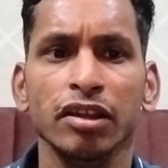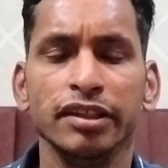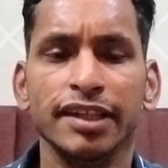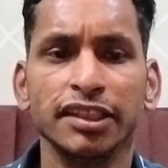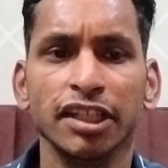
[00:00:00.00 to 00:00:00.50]

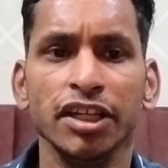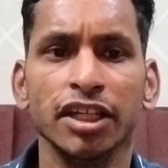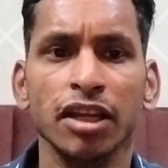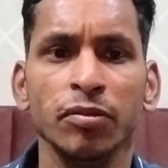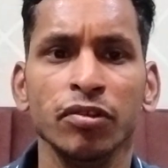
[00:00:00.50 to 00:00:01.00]
structure
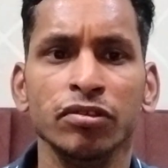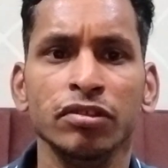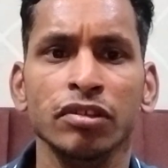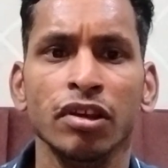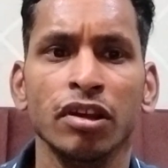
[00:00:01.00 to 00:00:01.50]

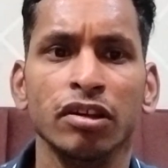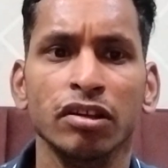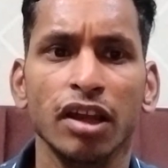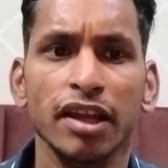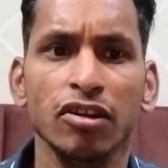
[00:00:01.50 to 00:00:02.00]
interviews,
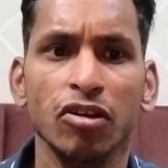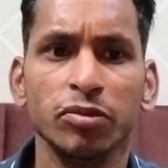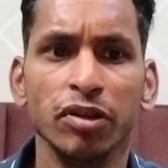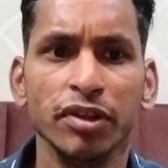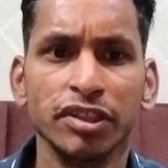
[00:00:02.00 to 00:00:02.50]
and
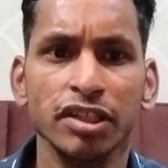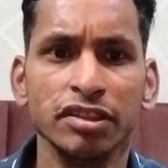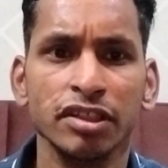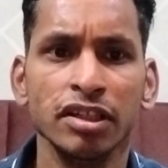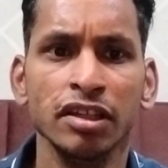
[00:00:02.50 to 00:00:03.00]

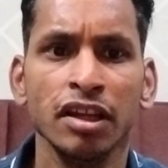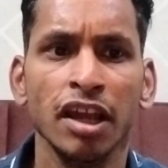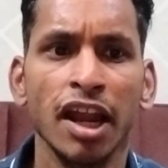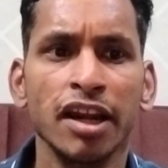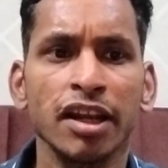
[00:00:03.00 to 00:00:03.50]
observations,
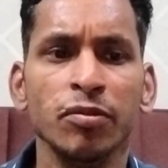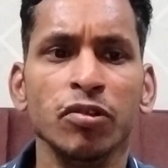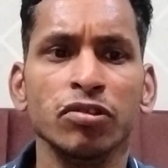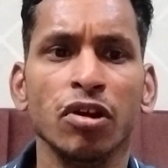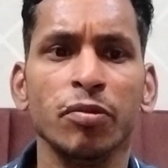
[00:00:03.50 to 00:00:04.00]
and
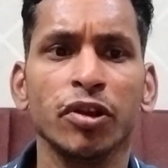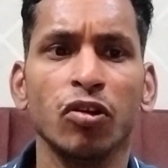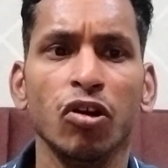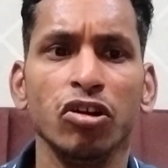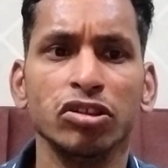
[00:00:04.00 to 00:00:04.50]
reviews of
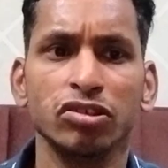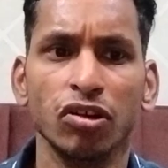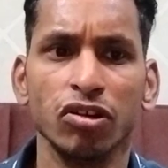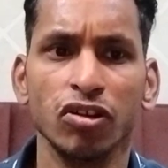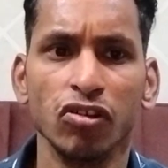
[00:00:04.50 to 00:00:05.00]
records
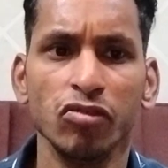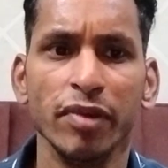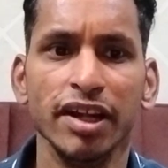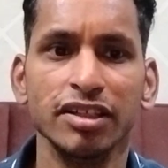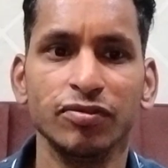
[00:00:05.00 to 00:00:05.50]
or
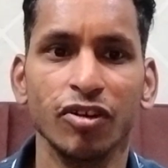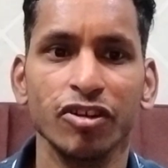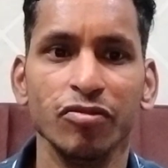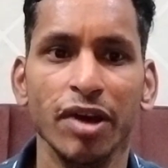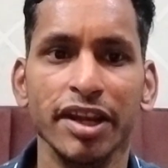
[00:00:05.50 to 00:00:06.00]
documents for
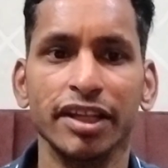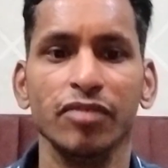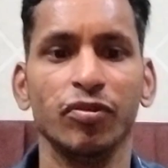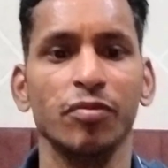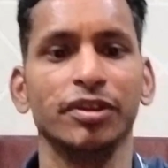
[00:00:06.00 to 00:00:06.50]
numeric
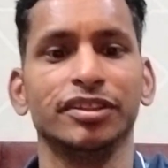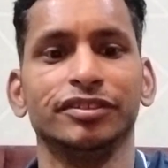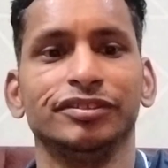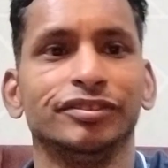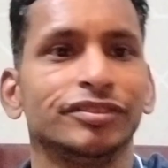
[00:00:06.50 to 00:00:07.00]

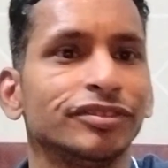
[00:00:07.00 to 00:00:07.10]
information.